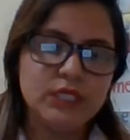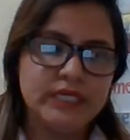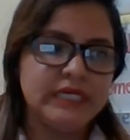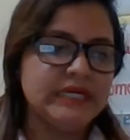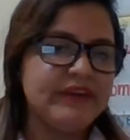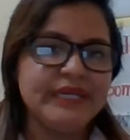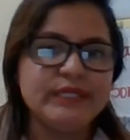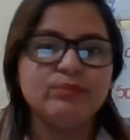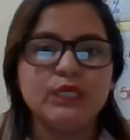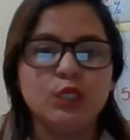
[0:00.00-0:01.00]
and
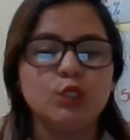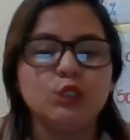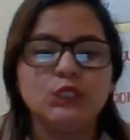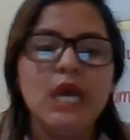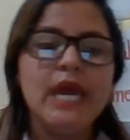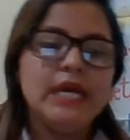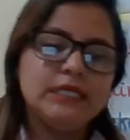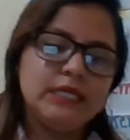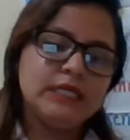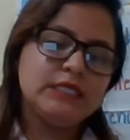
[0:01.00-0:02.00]
great because
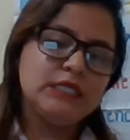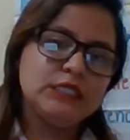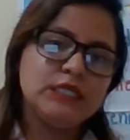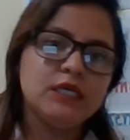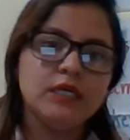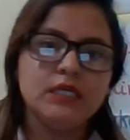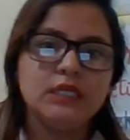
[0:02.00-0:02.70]
the teacher